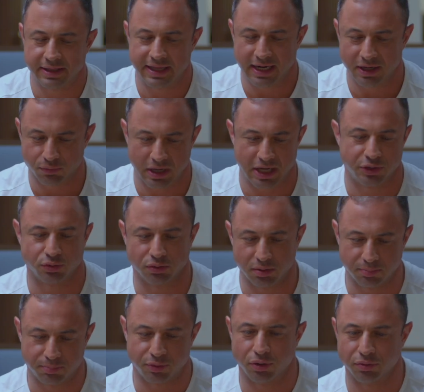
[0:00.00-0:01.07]
And that gradual
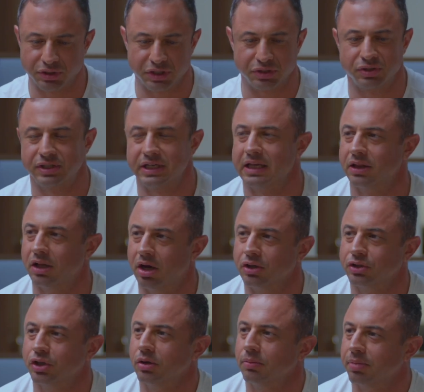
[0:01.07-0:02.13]
approach, as you said,
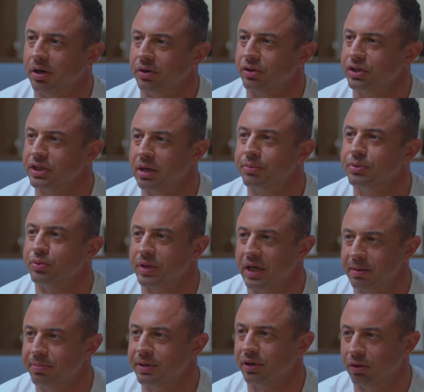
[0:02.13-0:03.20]
long-term partnerships with
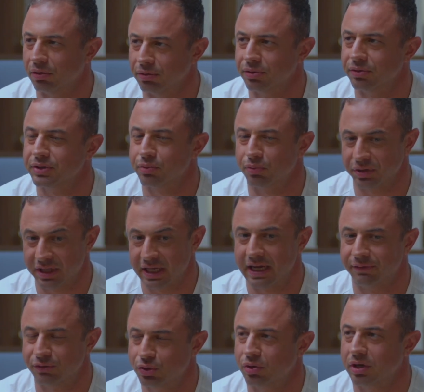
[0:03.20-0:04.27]
the holders where they
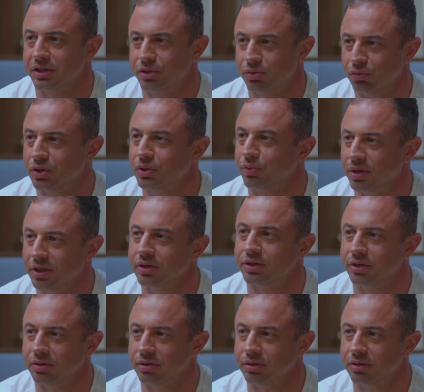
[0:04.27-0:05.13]
have trust towards what you're